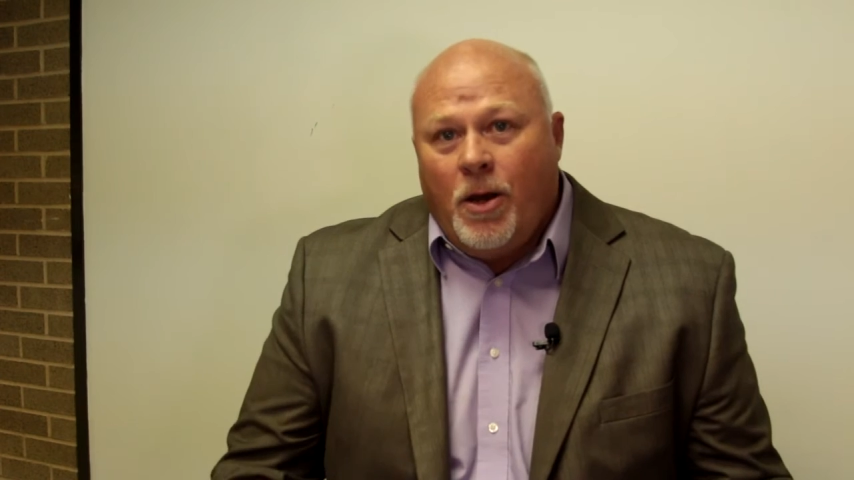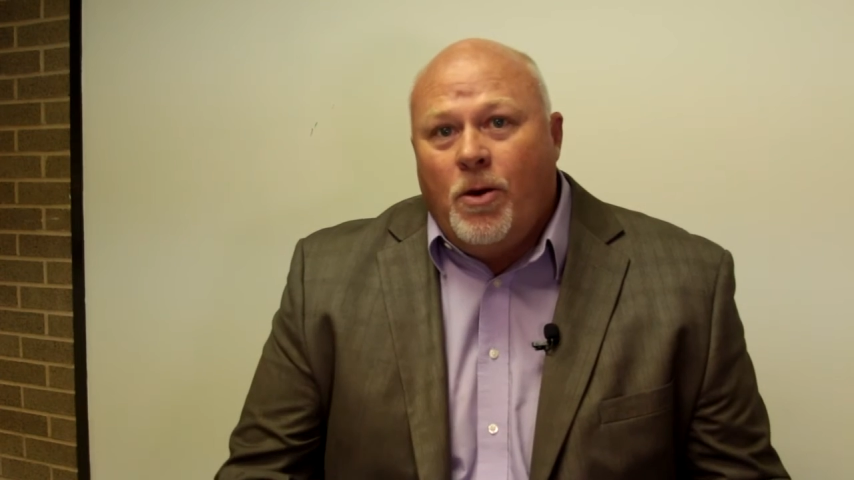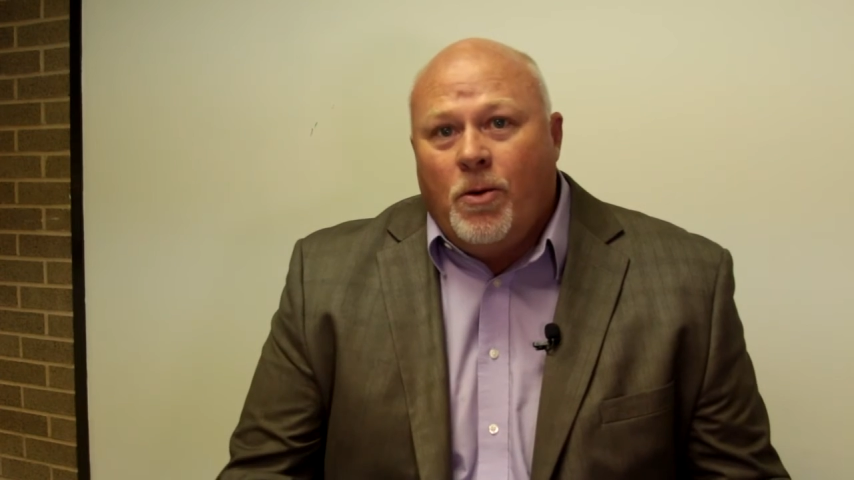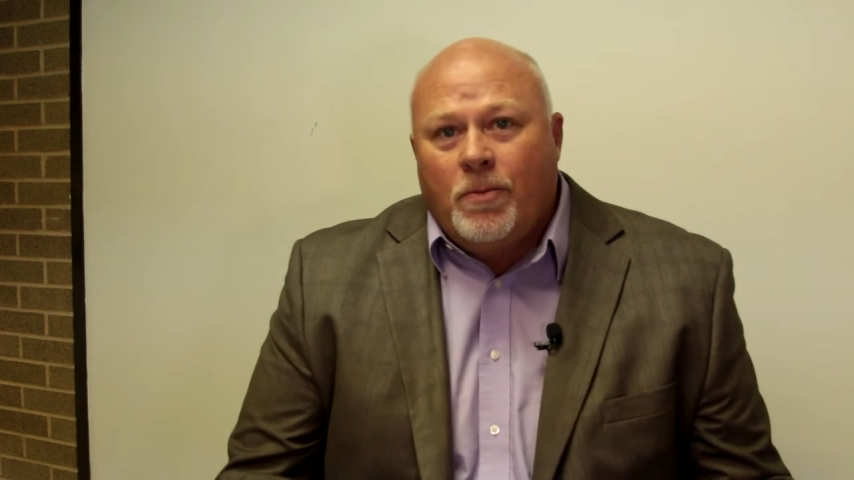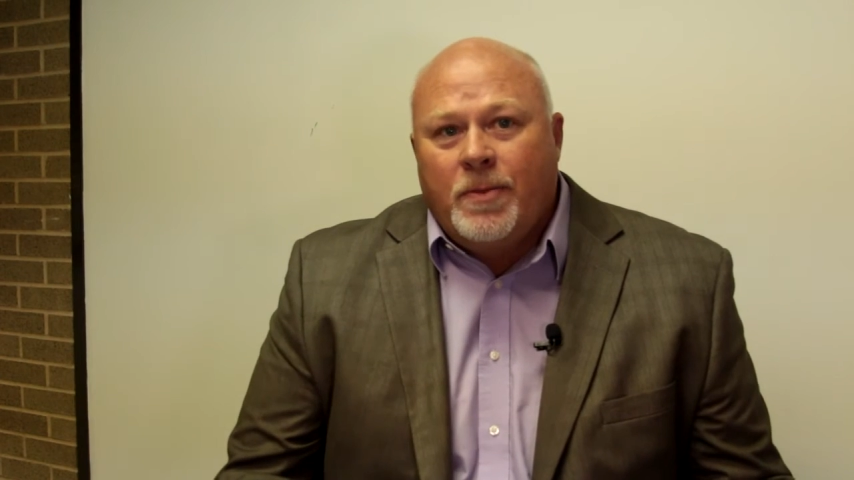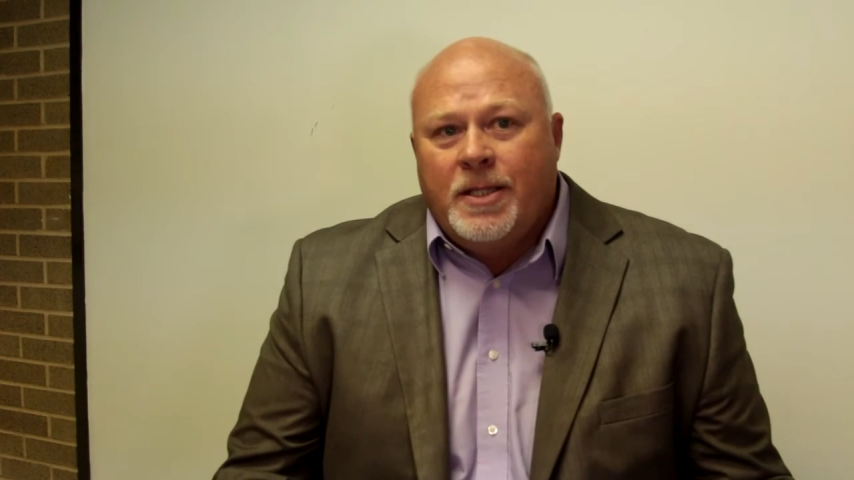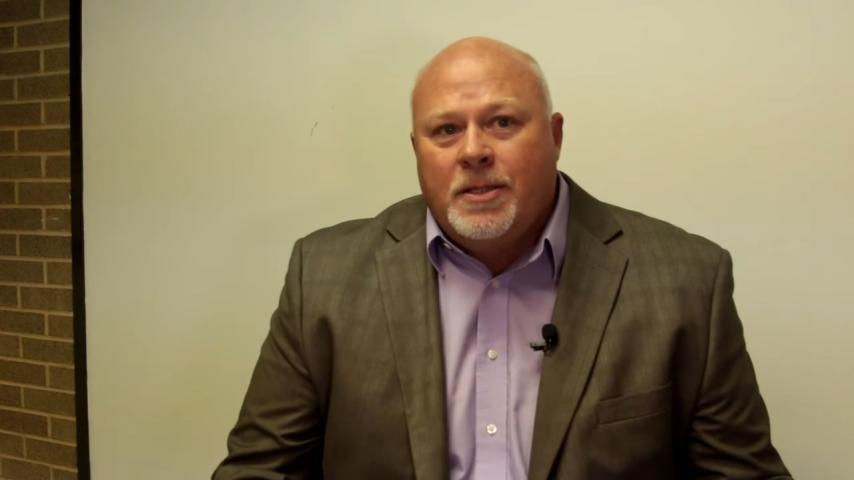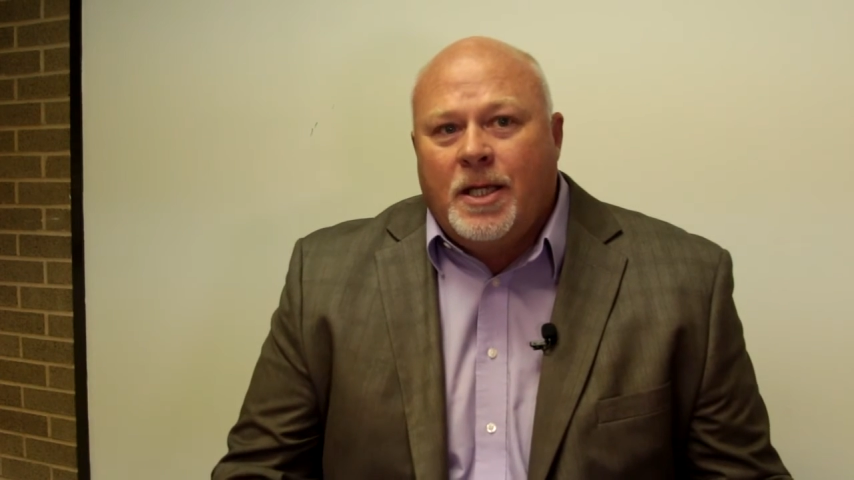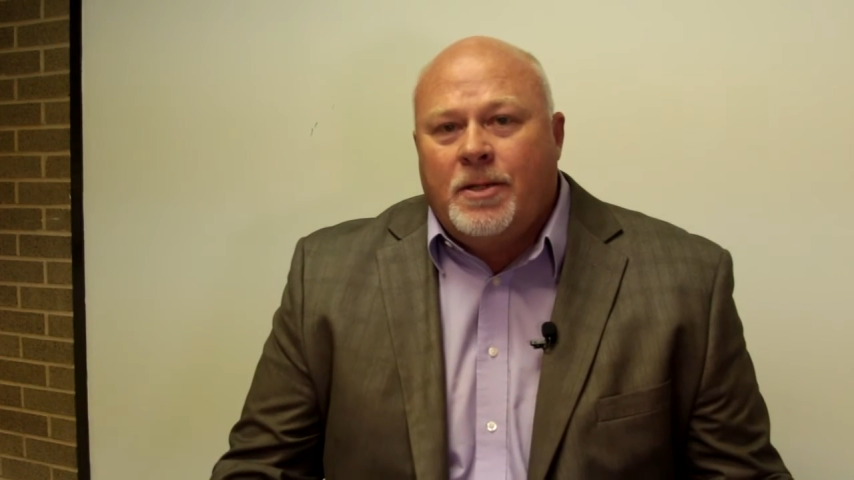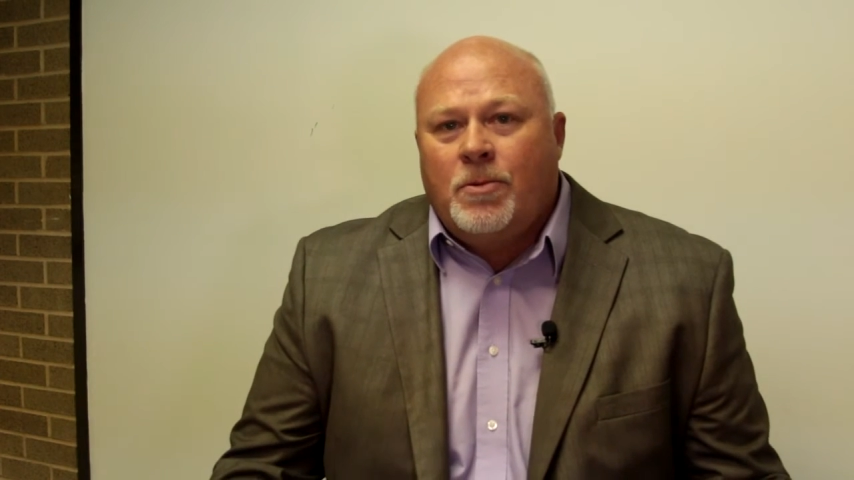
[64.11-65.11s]
home and
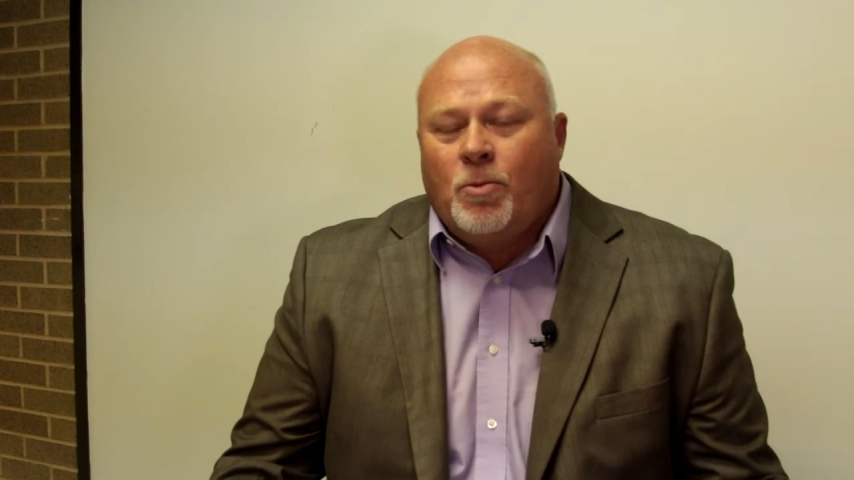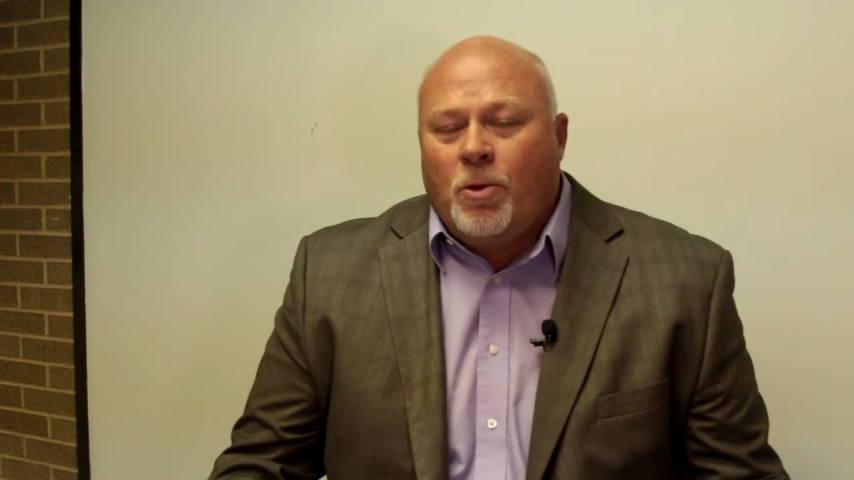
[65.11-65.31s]
done